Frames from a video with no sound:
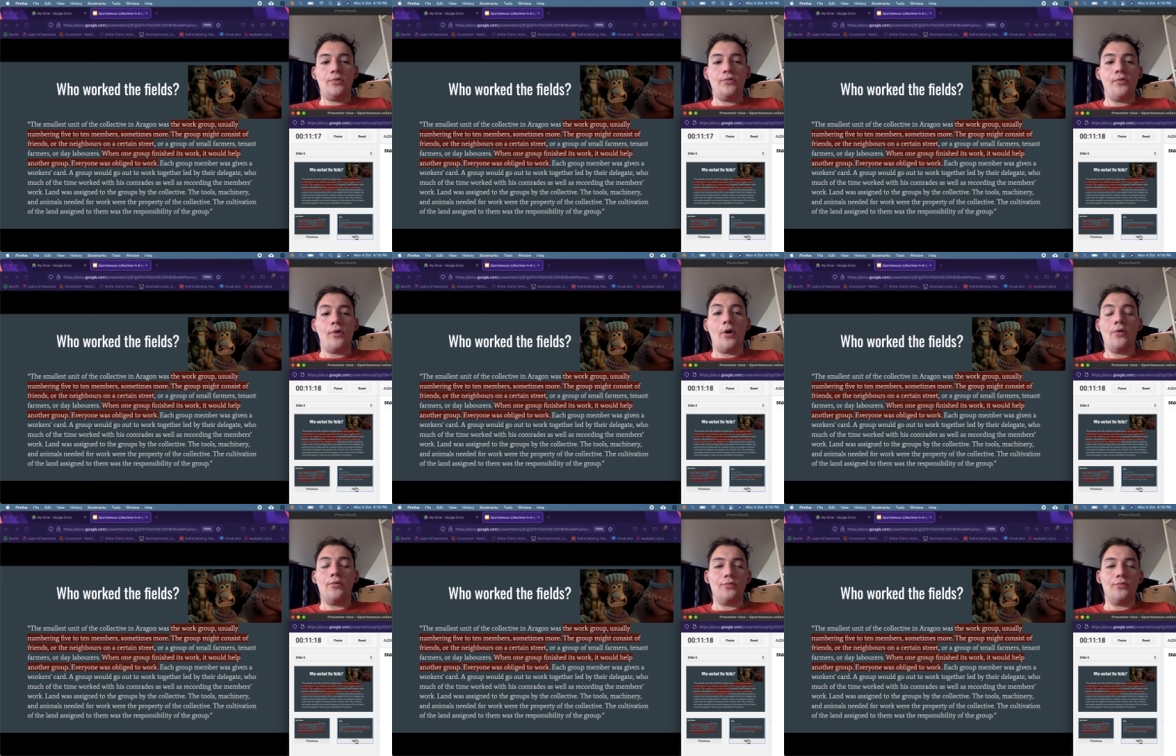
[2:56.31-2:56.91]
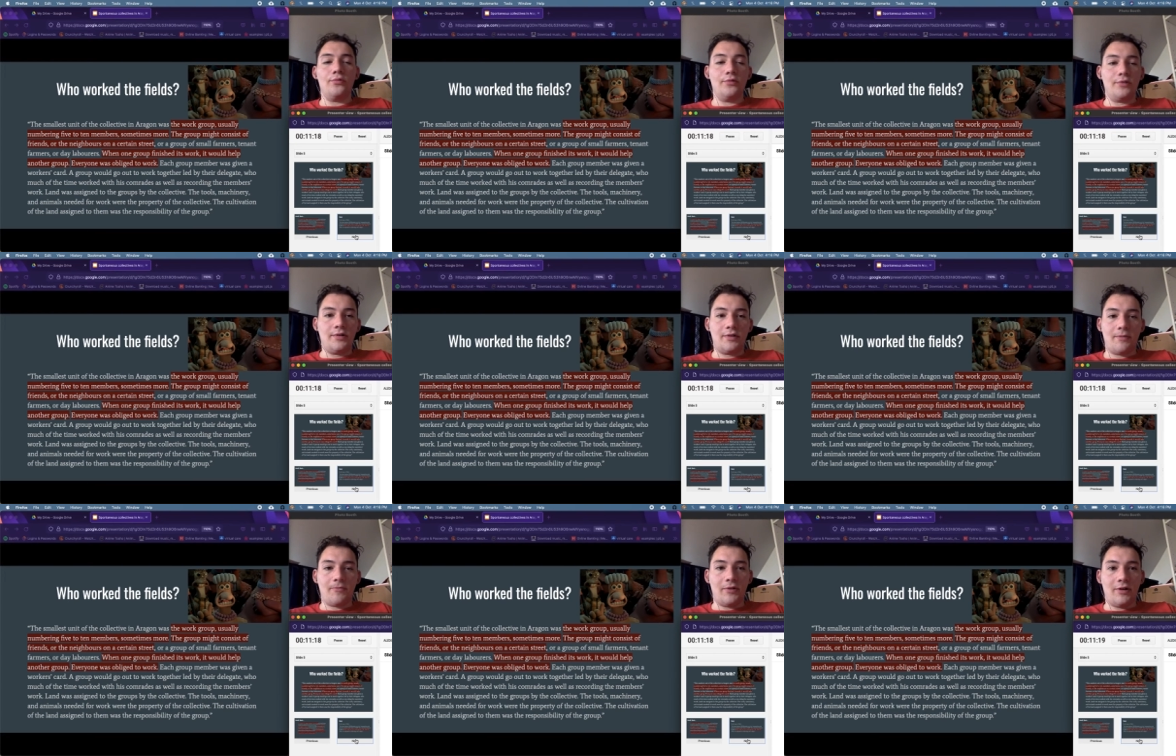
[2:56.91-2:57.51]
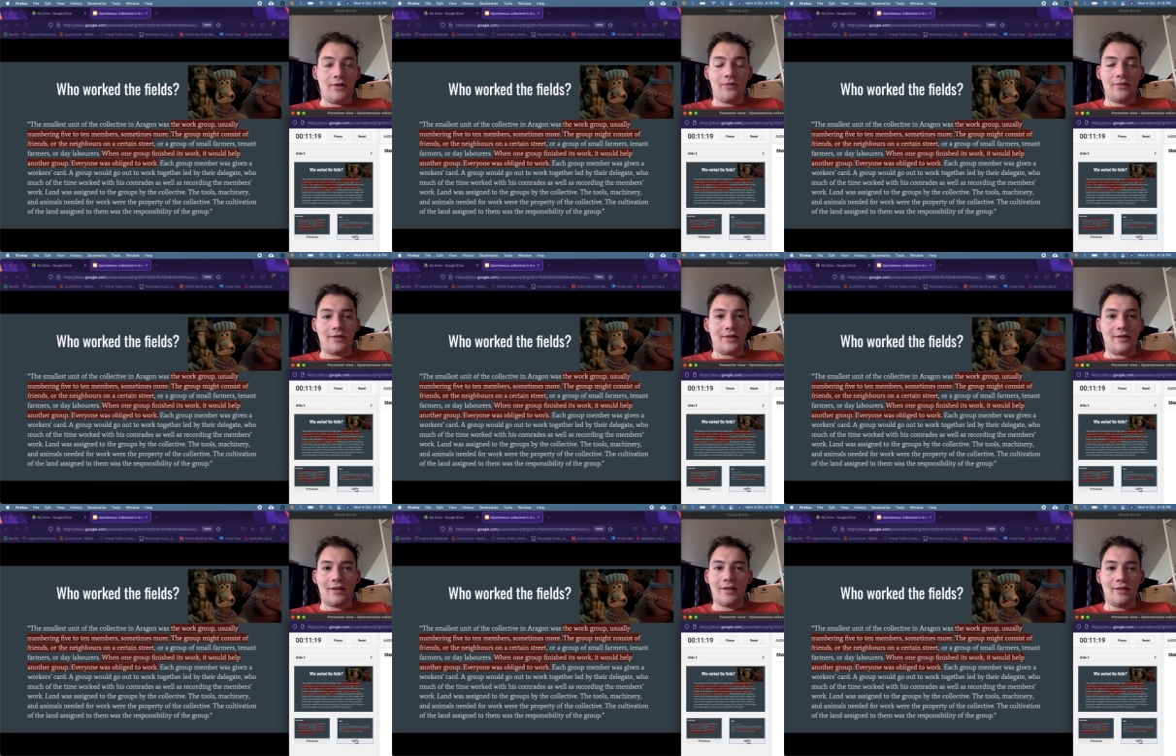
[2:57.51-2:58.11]
owns someone else. Like
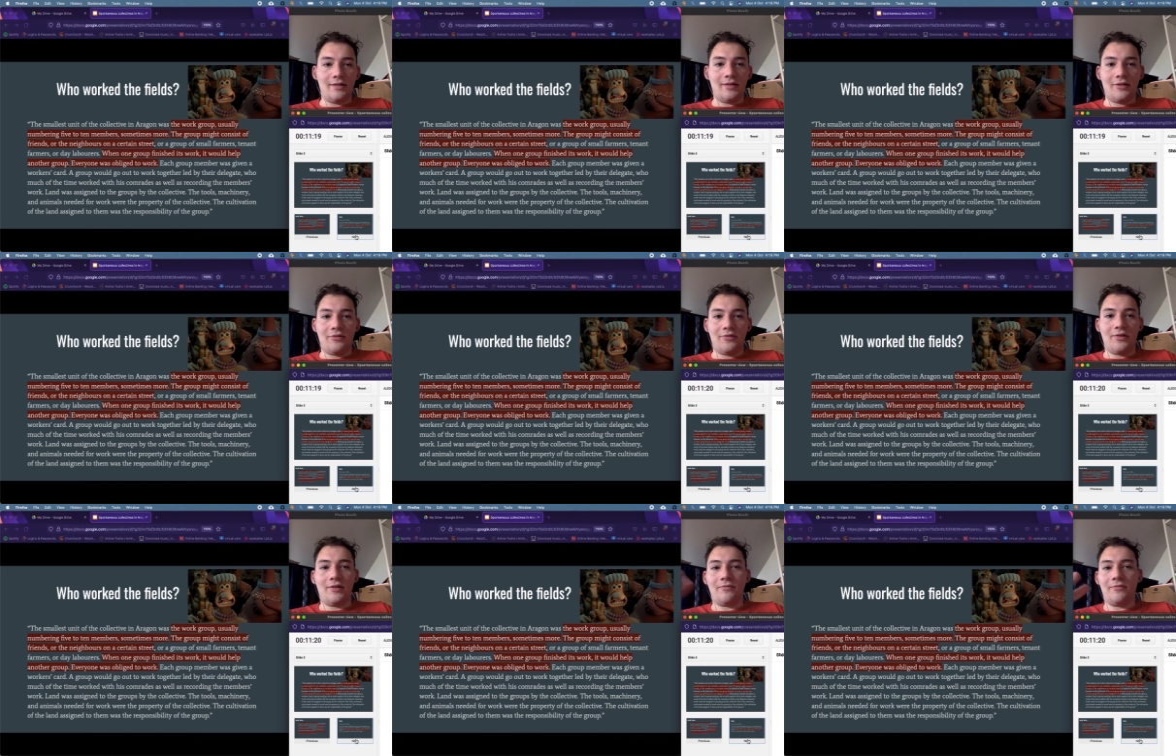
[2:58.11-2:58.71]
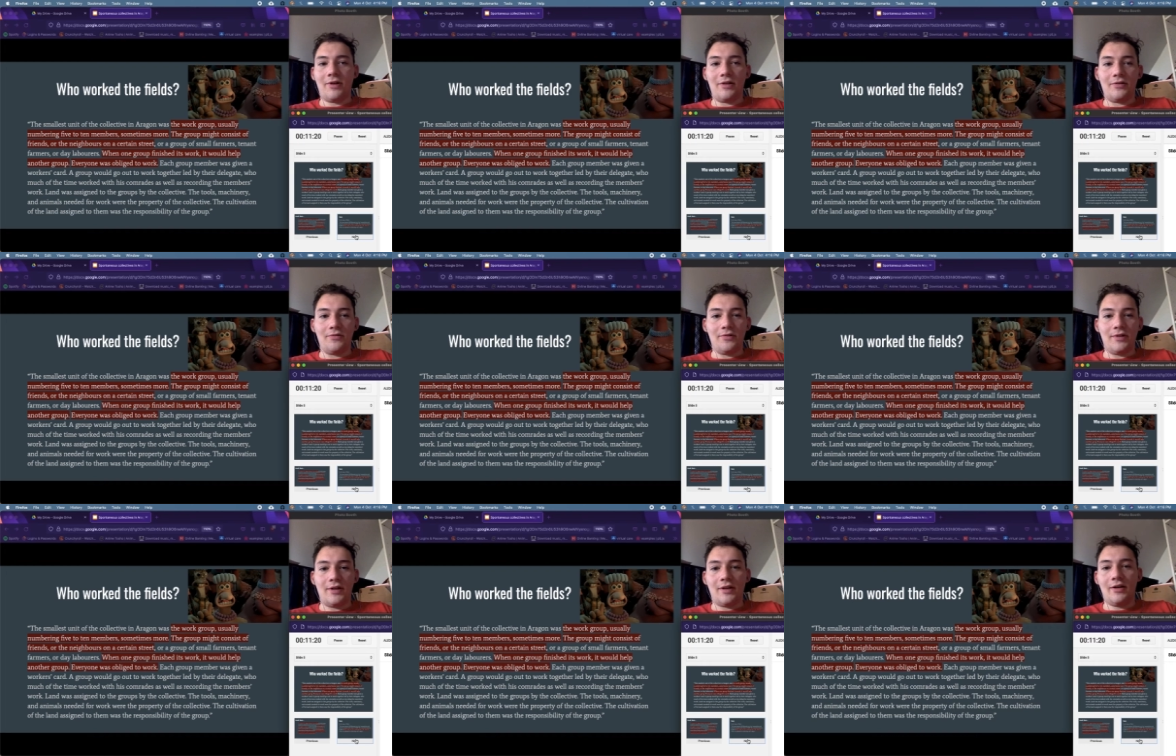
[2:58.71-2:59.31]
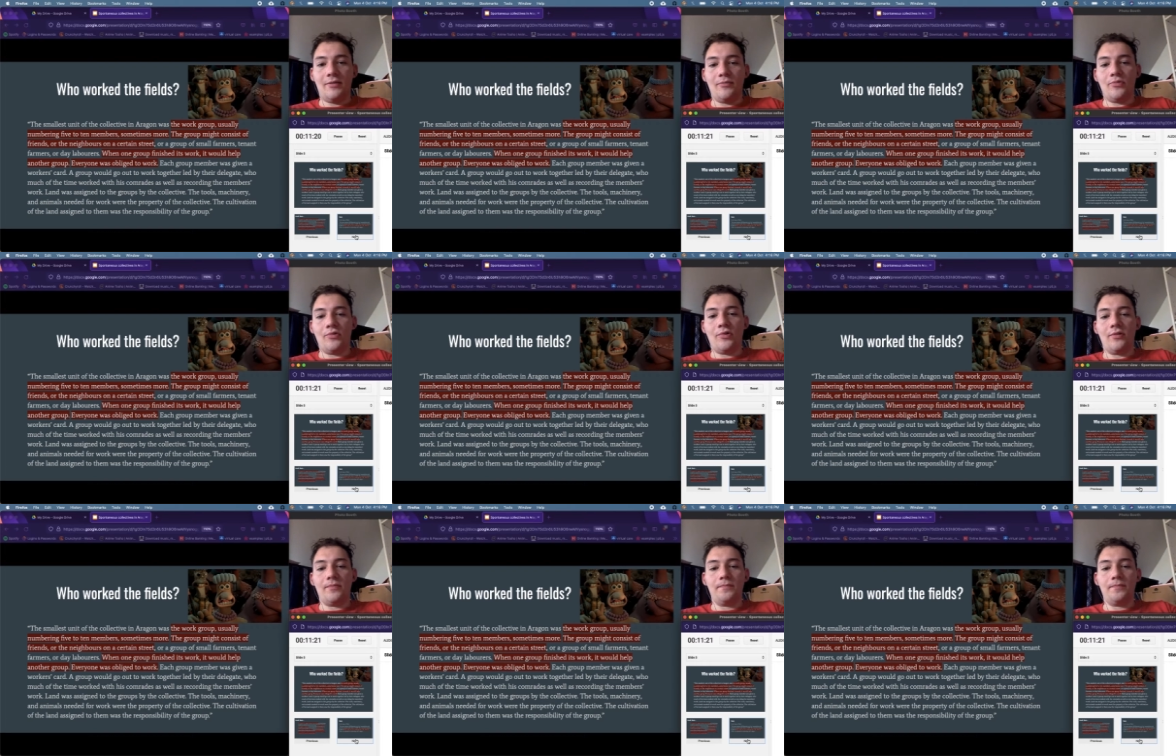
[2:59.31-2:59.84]
they were like, we're not doing that anymore.